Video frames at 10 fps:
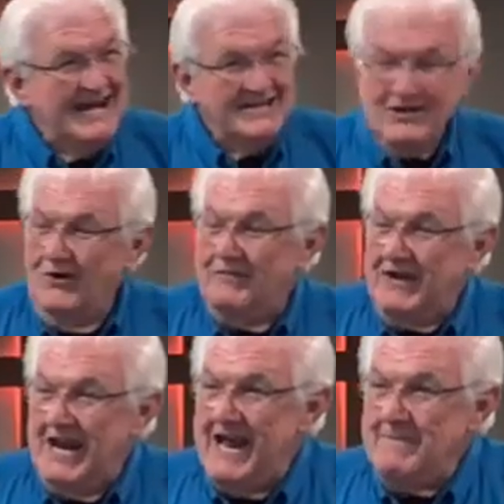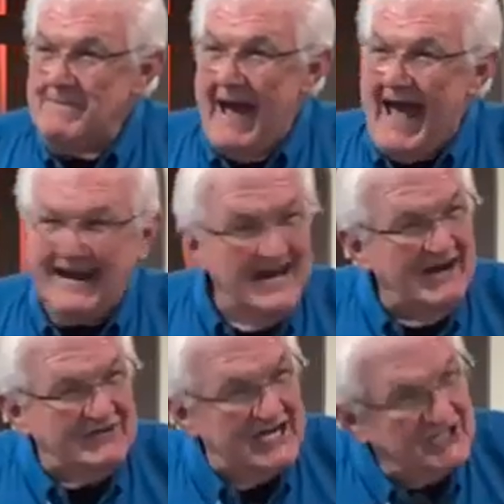So if you need me bad
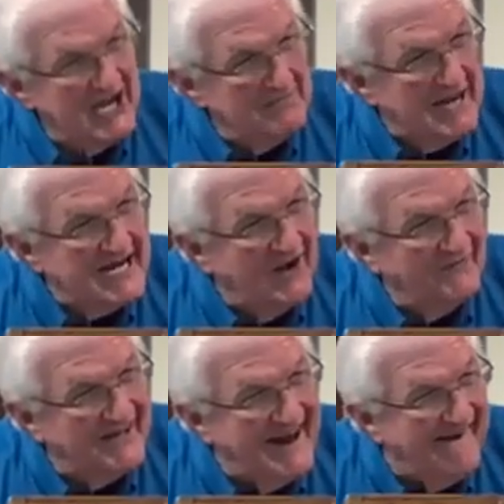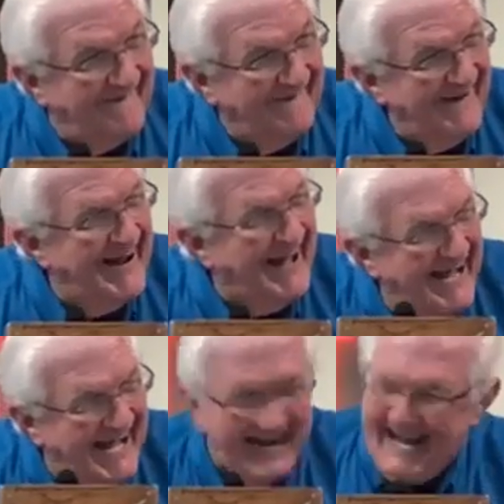enough, just come beat on the
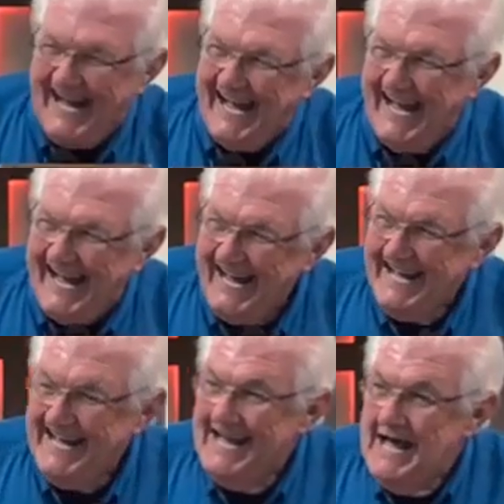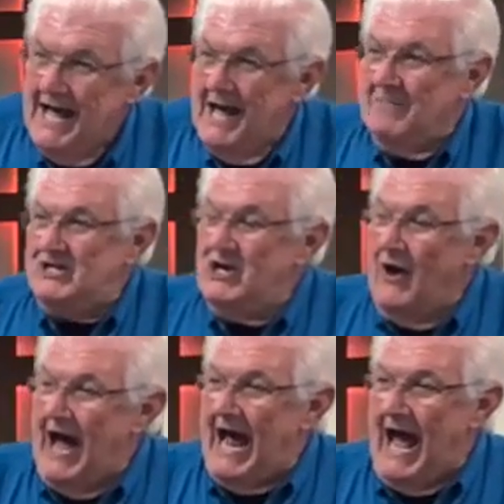door. But,
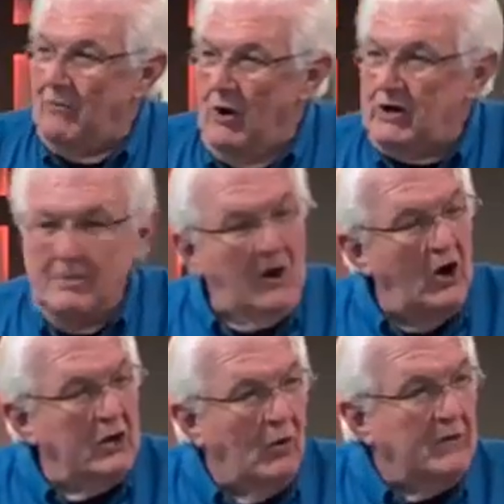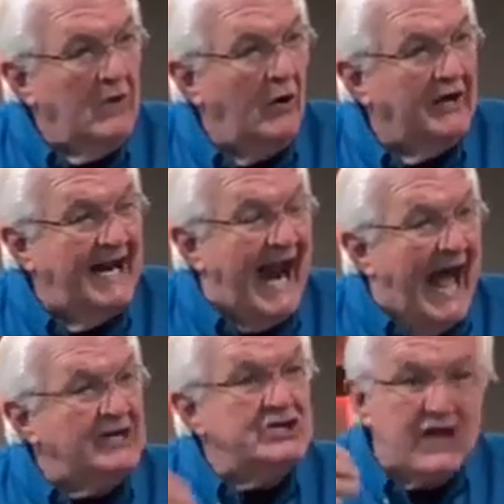I woke up early one morning and
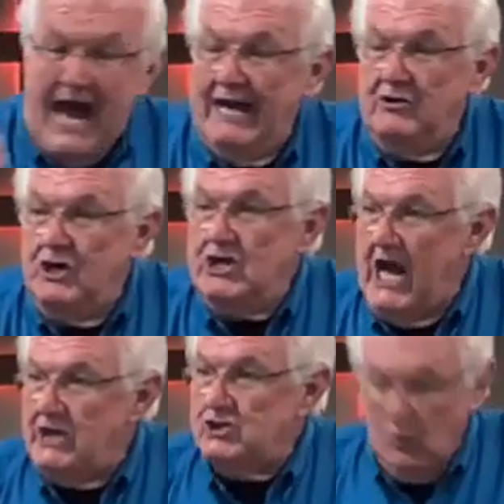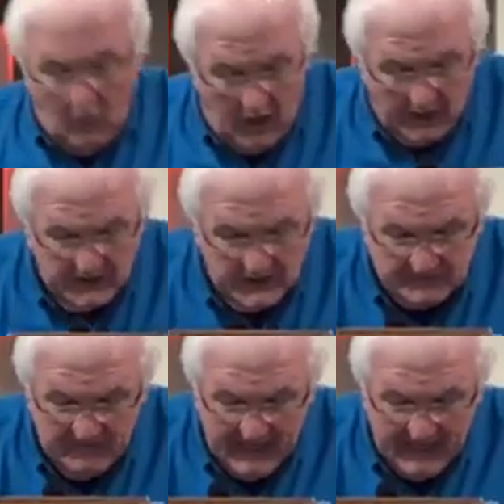I decided to test the waters.